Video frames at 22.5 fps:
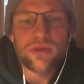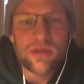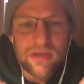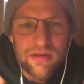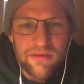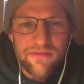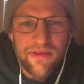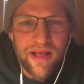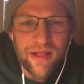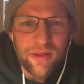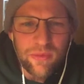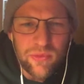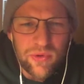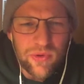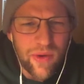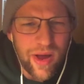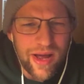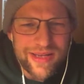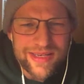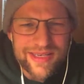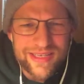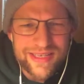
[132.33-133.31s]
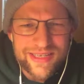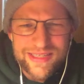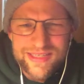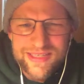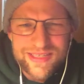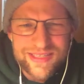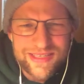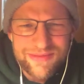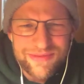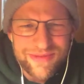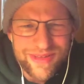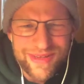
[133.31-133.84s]
to develop your ideas.
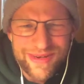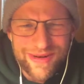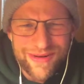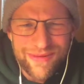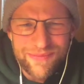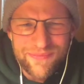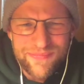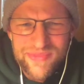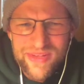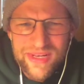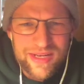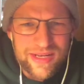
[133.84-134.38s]
Because, you know,